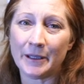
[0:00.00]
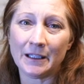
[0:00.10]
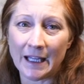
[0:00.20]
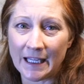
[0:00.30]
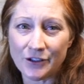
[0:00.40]
bit
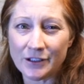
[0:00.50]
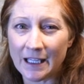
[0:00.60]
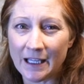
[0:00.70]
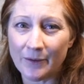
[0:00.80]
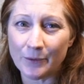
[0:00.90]
of light, just
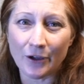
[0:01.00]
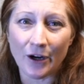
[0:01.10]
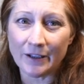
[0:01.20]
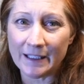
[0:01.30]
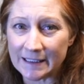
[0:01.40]
like
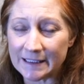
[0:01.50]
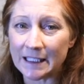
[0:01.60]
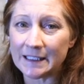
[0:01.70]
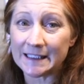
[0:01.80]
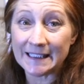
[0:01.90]
gardening
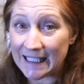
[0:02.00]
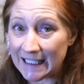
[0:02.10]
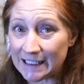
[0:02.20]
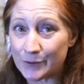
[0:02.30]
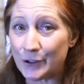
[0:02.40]

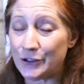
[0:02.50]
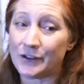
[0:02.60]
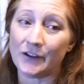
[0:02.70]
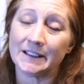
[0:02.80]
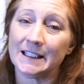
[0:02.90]
seeds when you
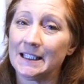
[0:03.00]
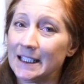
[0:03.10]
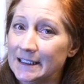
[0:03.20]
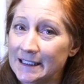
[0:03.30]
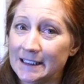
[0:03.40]
start
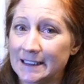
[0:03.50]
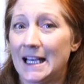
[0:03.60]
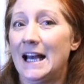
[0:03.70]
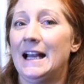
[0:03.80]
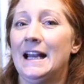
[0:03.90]
seedlings
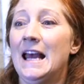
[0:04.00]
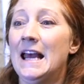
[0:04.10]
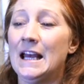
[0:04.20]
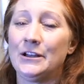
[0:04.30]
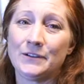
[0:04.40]
inside
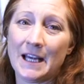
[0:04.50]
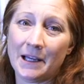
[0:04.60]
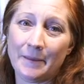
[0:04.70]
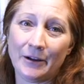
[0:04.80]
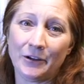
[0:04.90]
and you take
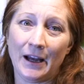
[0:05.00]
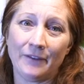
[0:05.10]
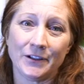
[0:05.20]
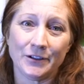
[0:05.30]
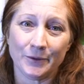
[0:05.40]
them out, you
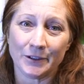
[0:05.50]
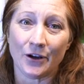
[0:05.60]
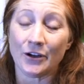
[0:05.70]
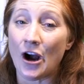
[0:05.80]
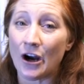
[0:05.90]
have to do what's
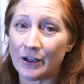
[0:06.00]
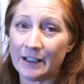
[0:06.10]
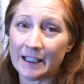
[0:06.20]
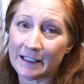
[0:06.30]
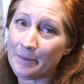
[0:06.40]
called
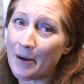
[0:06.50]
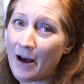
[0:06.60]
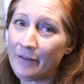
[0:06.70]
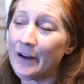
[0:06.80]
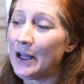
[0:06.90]
hardening them
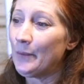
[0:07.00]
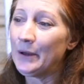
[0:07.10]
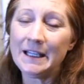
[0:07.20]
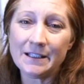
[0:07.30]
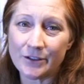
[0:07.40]
off.
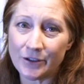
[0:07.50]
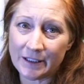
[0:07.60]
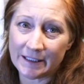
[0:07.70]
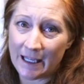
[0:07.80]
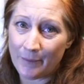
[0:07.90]
We need to do
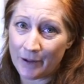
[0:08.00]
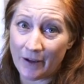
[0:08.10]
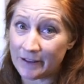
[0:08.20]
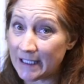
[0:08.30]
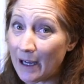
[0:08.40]
the same with
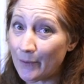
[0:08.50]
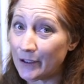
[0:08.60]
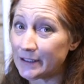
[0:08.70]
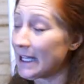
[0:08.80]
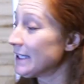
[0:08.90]
our
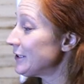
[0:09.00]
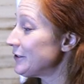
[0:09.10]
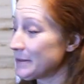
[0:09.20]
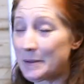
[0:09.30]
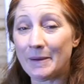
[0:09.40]
towers. So
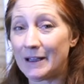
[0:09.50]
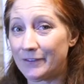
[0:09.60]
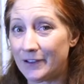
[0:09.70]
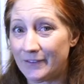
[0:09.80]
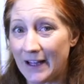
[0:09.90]
just be
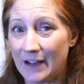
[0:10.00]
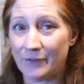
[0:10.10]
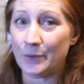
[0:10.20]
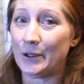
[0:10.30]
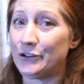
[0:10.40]
mindful of that
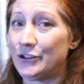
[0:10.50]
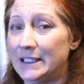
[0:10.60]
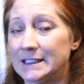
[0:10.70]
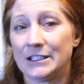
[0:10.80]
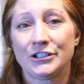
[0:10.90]
if you wanna
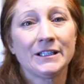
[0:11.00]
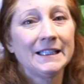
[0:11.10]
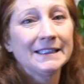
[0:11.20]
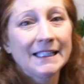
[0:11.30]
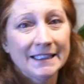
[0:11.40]
transition
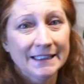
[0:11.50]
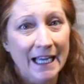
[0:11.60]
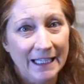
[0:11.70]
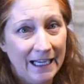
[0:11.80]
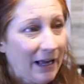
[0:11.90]
these
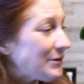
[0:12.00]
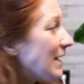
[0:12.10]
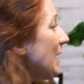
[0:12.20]
inside and out.